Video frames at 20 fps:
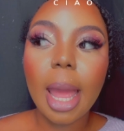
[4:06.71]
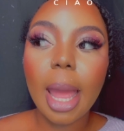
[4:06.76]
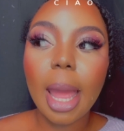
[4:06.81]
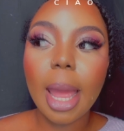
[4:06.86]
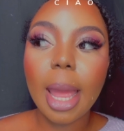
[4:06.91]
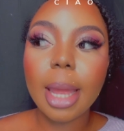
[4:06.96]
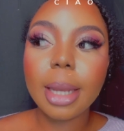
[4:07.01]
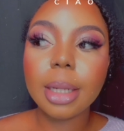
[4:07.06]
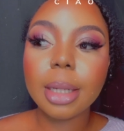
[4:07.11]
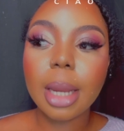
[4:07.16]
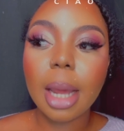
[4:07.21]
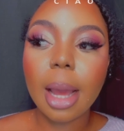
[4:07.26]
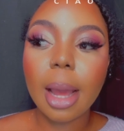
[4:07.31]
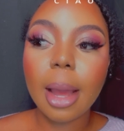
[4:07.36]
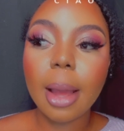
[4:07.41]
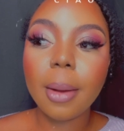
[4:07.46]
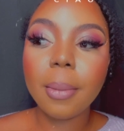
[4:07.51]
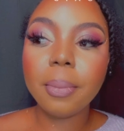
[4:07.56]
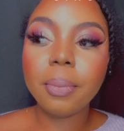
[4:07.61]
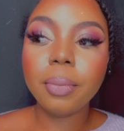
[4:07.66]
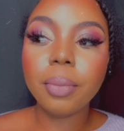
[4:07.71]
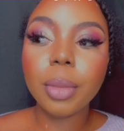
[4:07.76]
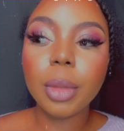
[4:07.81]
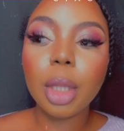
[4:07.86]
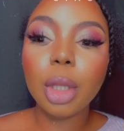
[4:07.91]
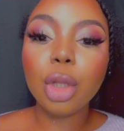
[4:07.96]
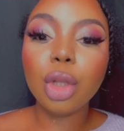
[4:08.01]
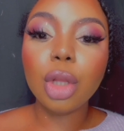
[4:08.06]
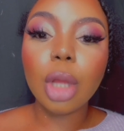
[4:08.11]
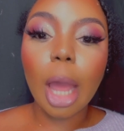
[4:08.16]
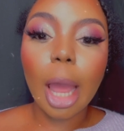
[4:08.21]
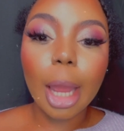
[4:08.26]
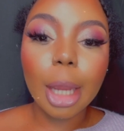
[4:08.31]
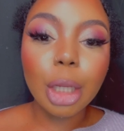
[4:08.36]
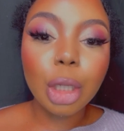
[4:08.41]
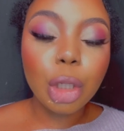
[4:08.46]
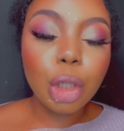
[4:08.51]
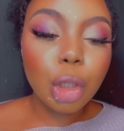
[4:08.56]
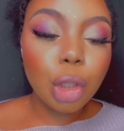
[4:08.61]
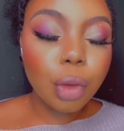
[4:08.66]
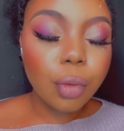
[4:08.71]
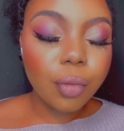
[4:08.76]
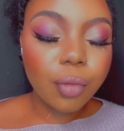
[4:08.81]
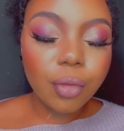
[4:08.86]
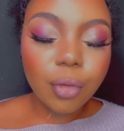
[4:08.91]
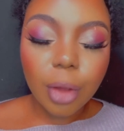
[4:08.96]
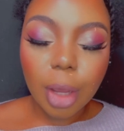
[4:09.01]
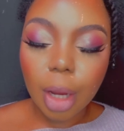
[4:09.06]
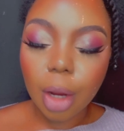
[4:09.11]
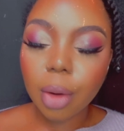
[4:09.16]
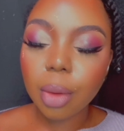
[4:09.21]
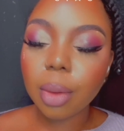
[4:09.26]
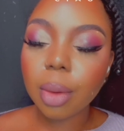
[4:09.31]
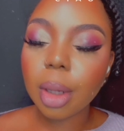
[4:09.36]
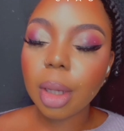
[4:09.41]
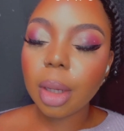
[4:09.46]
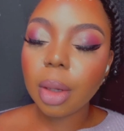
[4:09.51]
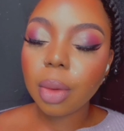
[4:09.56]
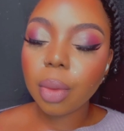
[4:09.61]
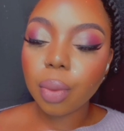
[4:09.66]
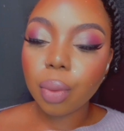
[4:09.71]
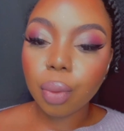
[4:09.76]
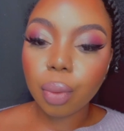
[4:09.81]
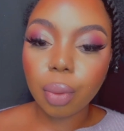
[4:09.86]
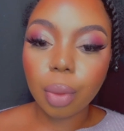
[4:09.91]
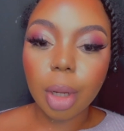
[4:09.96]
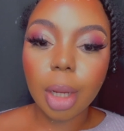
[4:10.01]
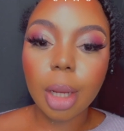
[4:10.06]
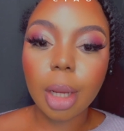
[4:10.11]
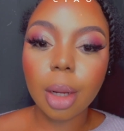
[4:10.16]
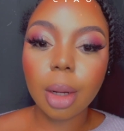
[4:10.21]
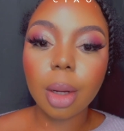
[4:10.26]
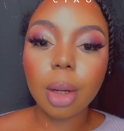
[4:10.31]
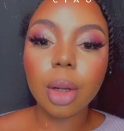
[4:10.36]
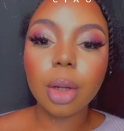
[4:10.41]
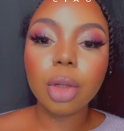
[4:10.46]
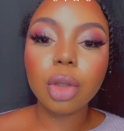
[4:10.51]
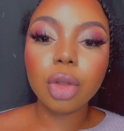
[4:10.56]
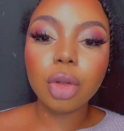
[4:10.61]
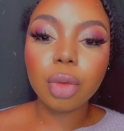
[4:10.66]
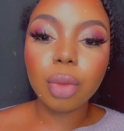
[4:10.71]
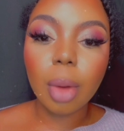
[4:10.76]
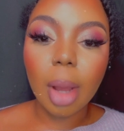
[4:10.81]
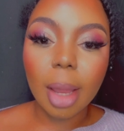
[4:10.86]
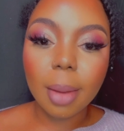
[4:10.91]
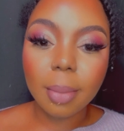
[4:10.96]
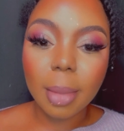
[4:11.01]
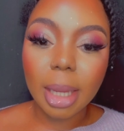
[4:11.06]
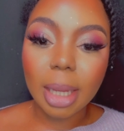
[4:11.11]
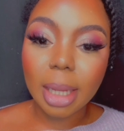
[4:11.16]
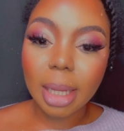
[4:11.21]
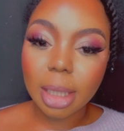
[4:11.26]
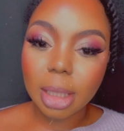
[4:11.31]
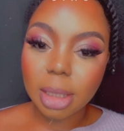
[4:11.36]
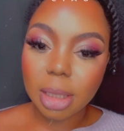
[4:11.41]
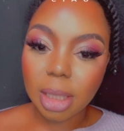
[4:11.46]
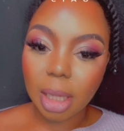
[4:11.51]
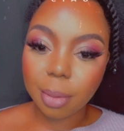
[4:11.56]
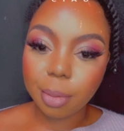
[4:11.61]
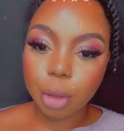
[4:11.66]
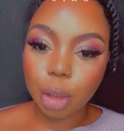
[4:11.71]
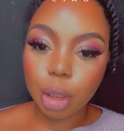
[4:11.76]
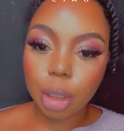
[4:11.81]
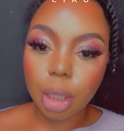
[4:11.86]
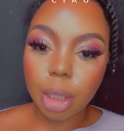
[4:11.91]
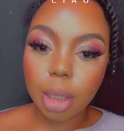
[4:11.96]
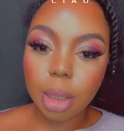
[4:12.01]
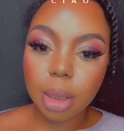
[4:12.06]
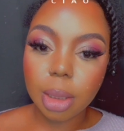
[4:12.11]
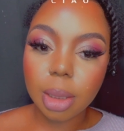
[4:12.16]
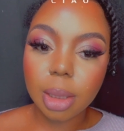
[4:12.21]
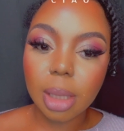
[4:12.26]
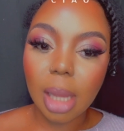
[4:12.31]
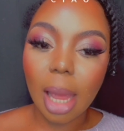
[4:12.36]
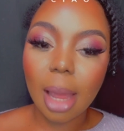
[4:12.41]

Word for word: And um I very rare do I make exceptions.